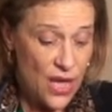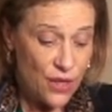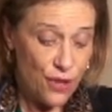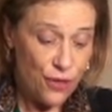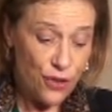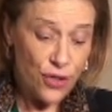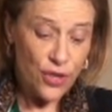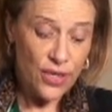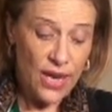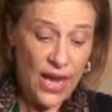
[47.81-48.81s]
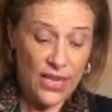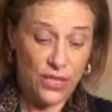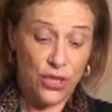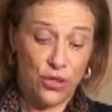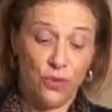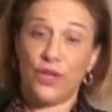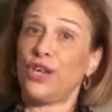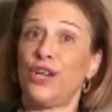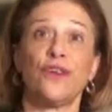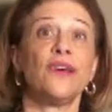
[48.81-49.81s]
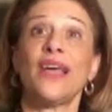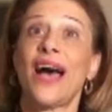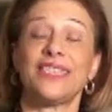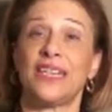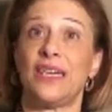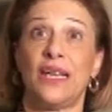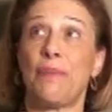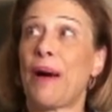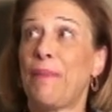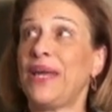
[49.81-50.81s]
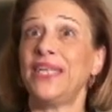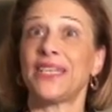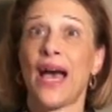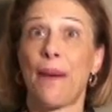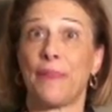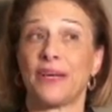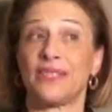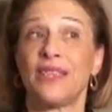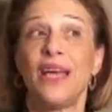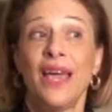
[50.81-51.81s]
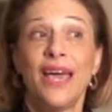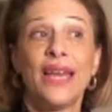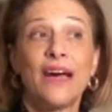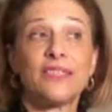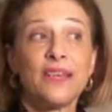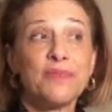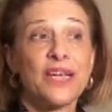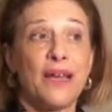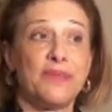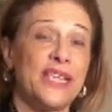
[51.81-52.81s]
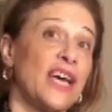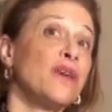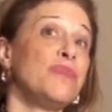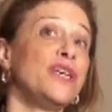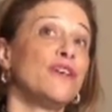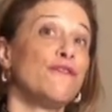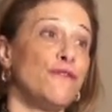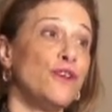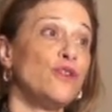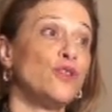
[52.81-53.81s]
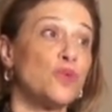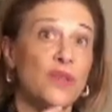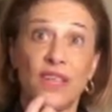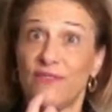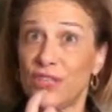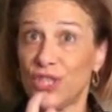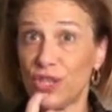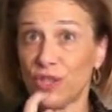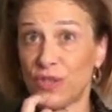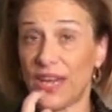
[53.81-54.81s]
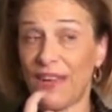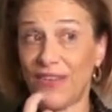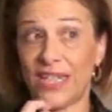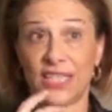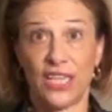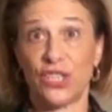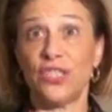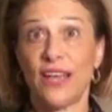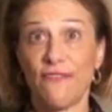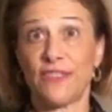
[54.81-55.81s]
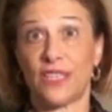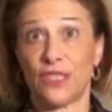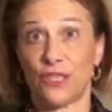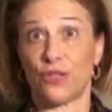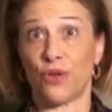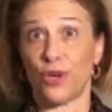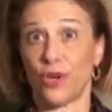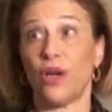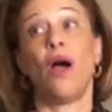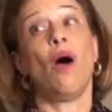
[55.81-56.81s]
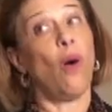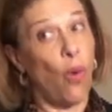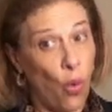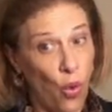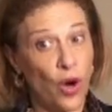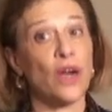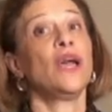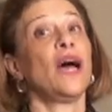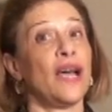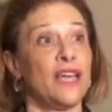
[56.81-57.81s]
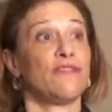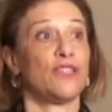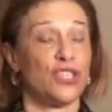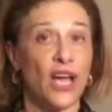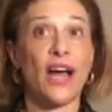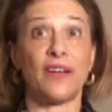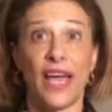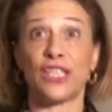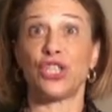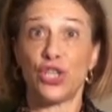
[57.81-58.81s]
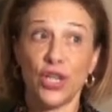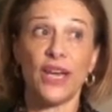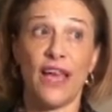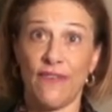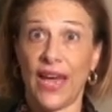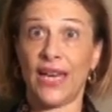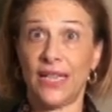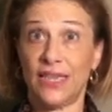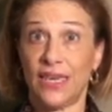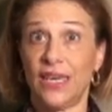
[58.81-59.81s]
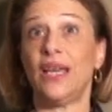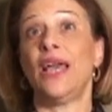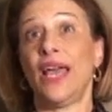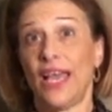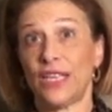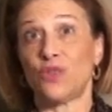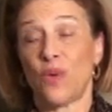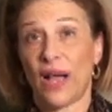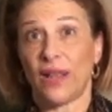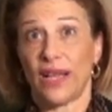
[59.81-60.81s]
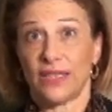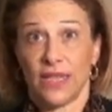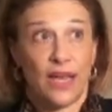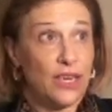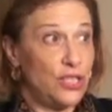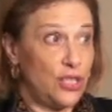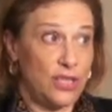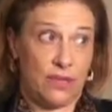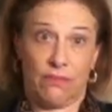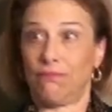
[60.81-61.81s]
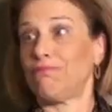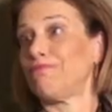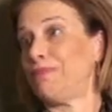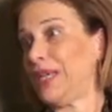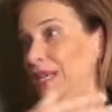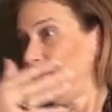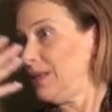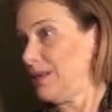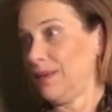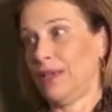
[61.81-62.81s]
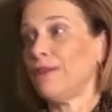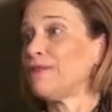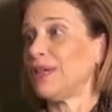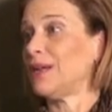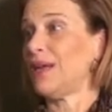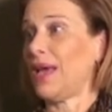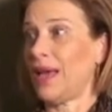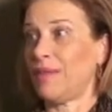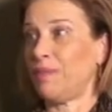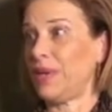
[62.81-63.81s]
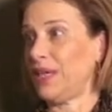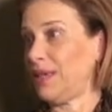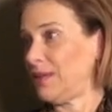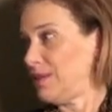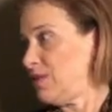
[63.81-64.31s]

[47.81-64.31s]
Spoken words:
The third has to do with curiosity about many topics and how sometimes that can be confused with gifted children having attention deficit disorder, or a gifted child actually could have ADD as well as just be gifted and be